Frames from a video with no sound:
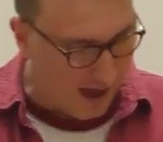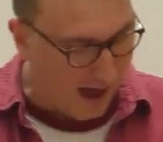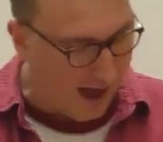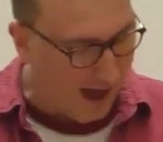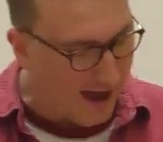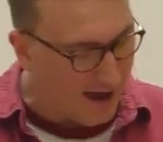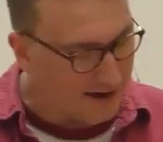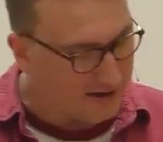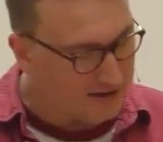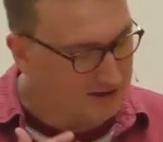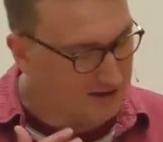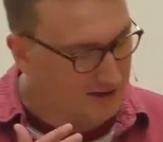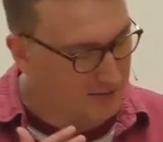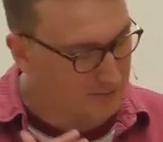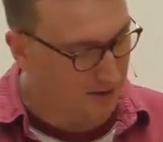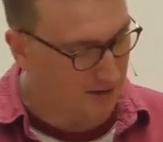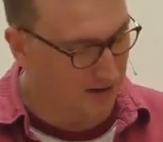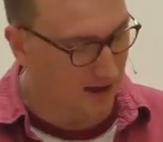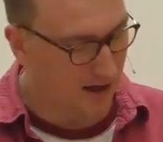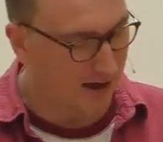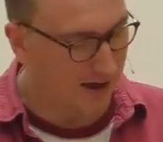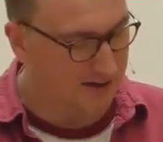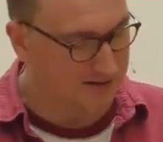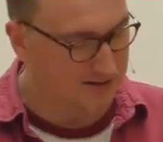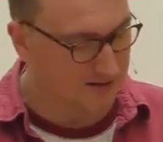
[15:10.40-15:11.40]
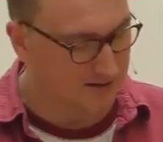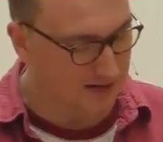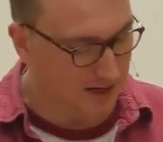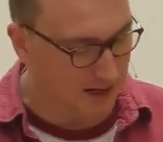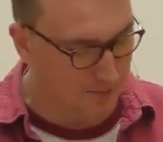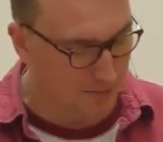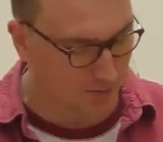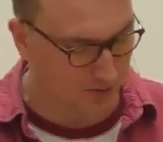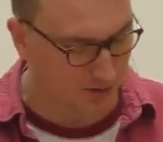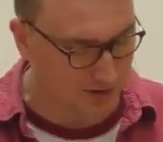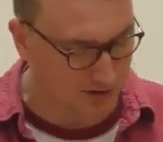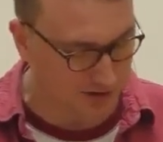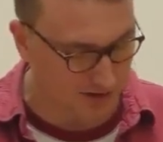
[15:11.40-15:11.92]
actually belies a
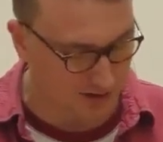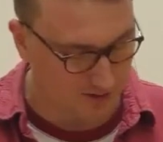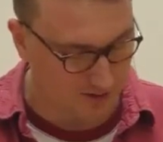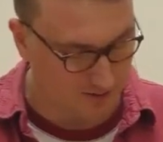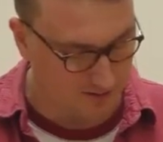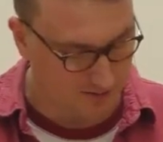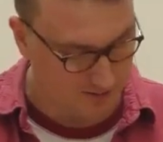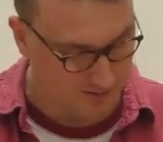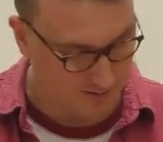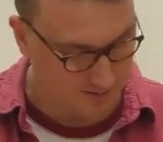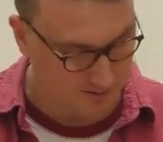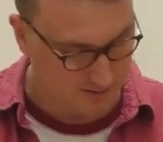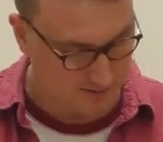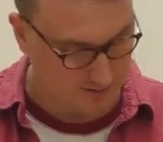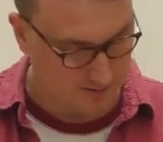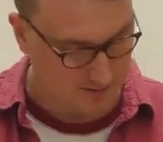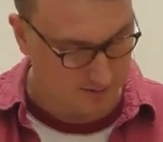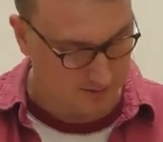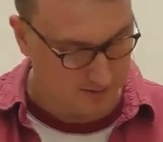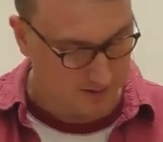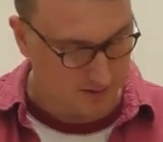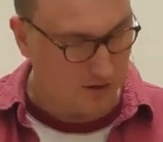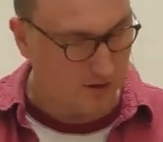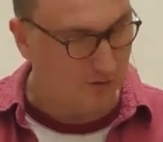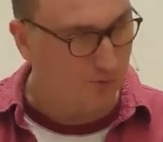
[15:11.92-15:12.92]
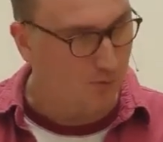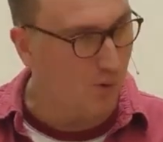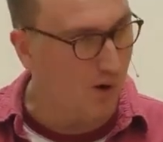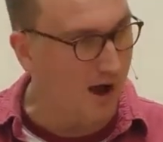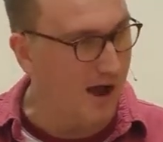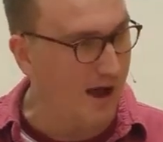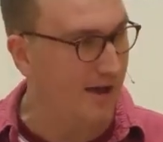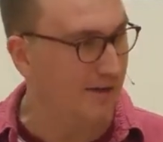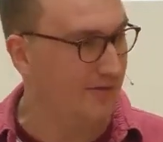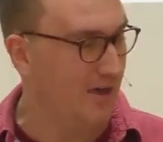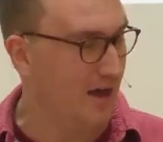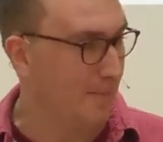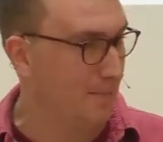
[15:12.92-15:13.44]
deeper issue,
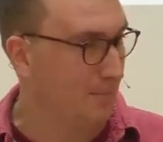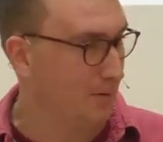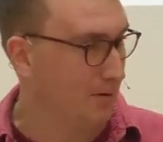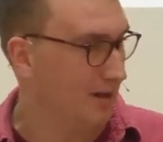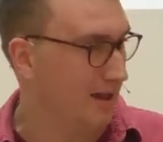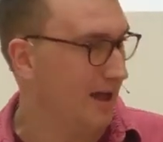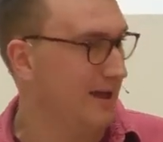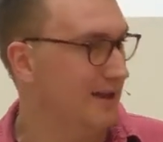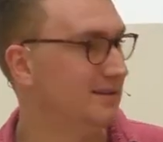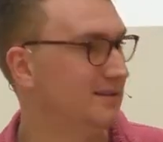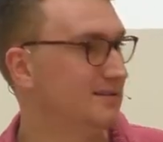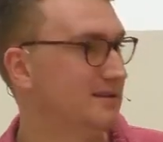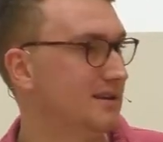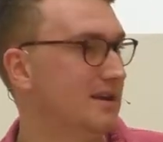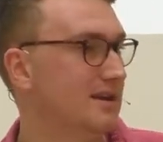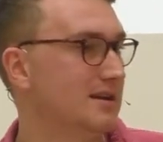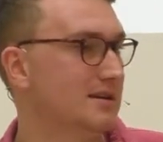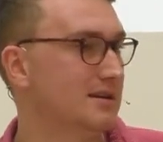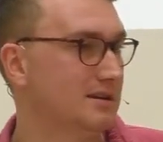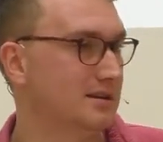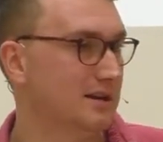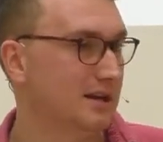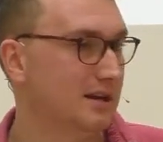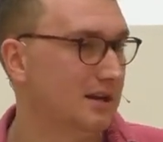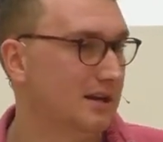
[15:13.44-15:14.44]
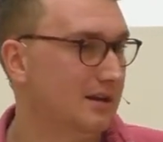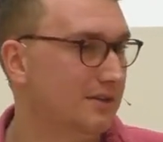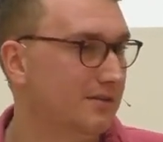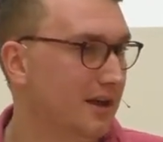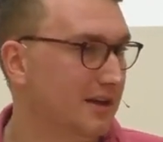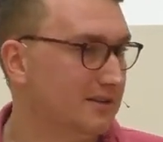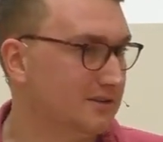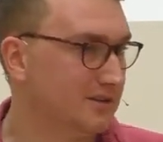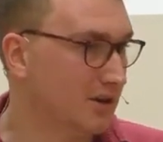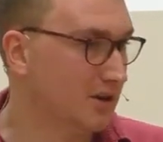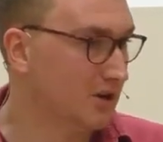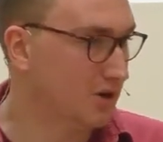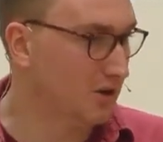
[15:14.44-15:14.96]
where they're placing their
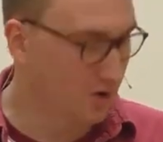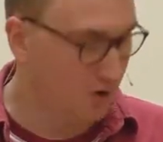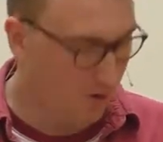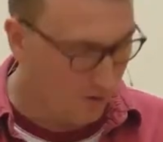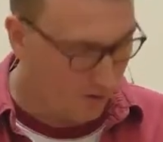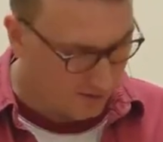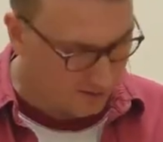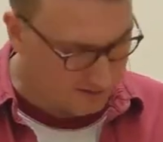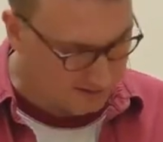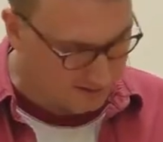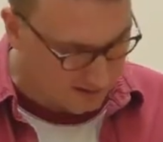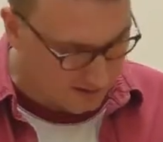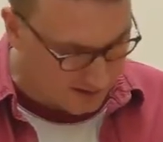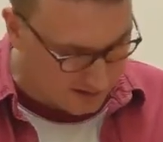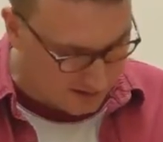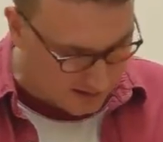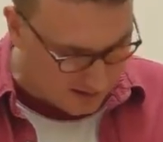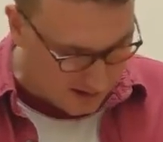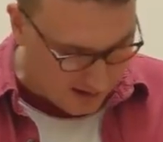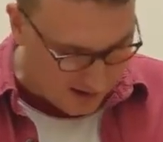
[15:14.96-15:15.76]
security